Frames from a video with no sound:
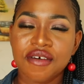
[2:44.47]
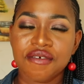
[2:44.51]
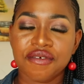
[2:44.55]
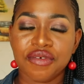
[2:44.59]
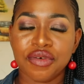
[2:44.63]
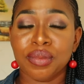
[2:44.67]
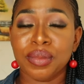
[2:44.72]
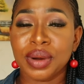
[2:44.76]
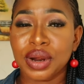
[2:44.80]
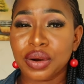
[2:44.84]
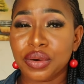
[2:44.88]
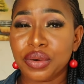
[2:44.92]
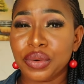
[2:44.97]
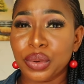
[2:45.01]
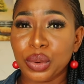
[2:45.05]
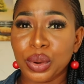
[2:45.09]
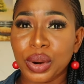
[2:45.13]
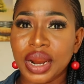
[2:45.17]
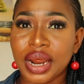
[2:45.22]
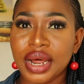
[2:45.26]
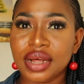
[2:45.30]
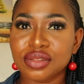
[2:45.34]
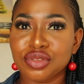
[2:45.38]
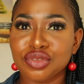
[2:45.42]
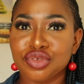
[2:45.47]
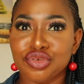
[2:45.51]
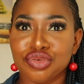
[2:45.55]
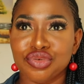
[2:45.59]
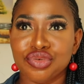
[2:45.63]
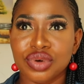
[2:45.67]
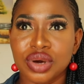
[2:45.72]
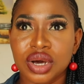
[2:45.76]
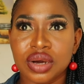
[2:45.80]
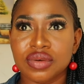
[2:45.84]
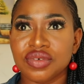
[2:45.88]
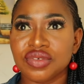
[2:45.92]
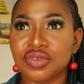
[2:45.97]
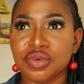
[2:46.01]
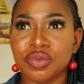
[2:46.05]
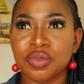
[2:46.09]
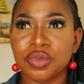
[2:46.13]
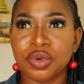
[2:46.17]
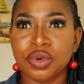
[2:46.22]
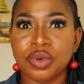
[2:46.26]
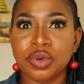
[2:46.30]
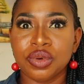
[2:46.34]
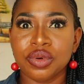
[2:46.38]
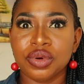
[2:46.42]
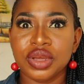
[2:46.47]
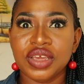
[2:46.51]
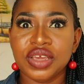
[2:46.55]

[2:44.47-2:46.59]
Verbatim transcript: from Accra to Akosombo,